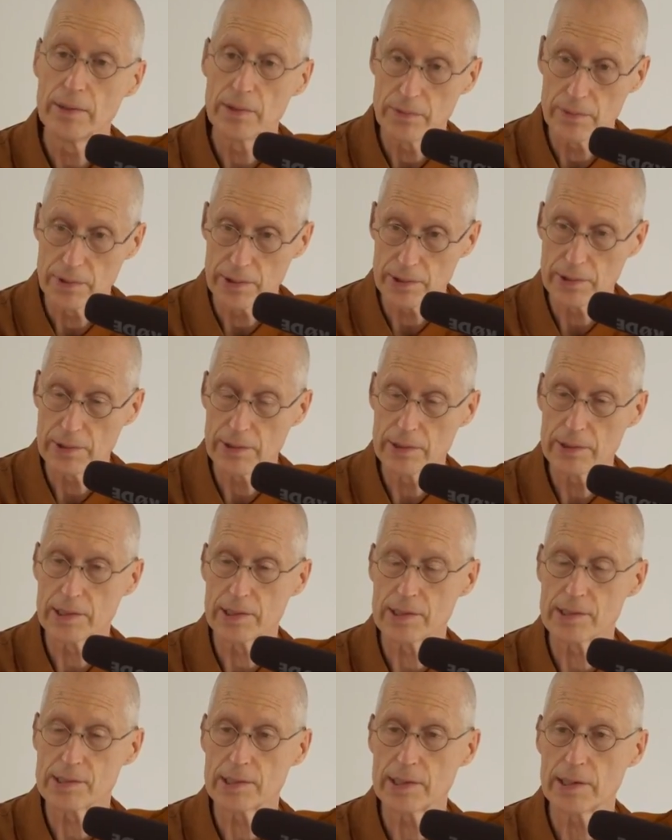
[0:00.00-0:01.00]
return to
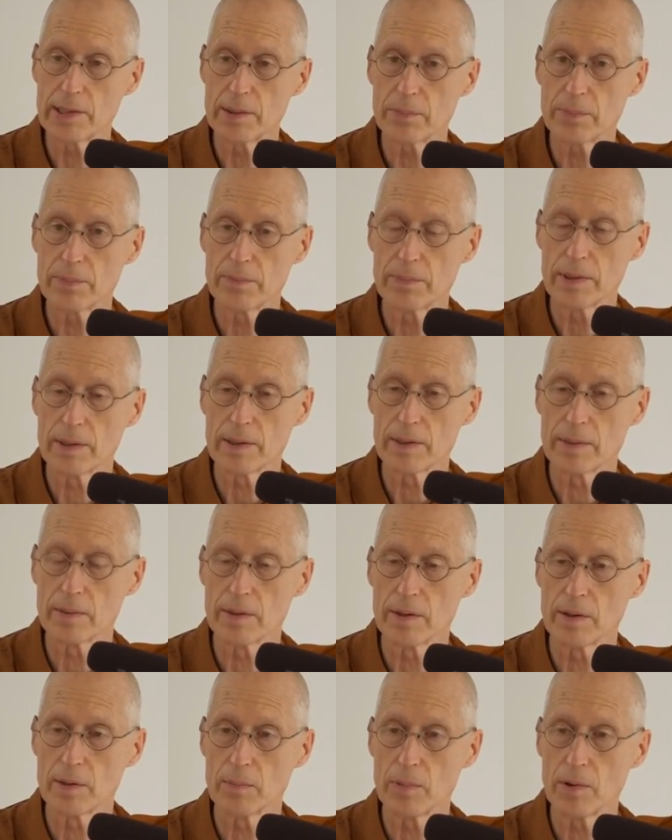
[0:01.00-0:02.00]
the sitting
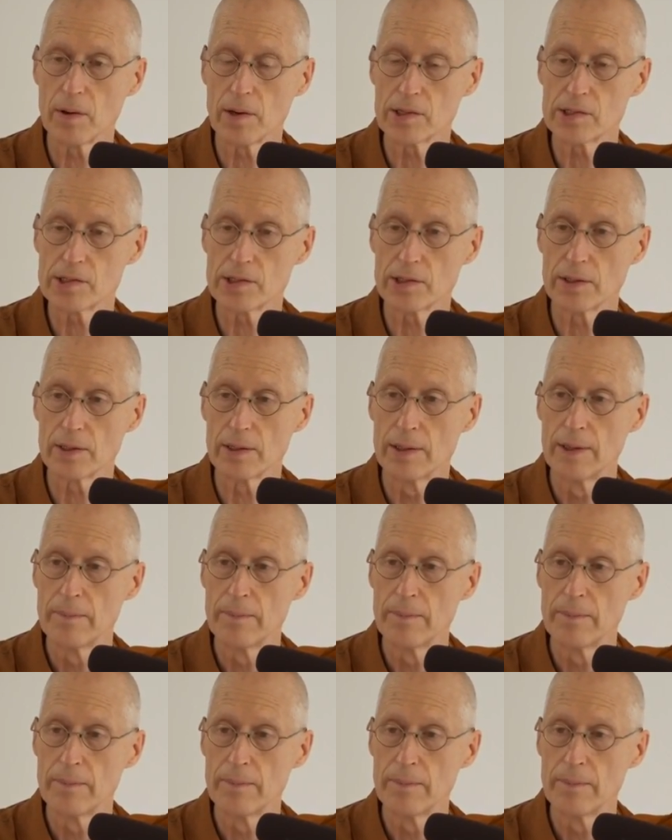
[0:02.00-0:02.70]
uh, posture,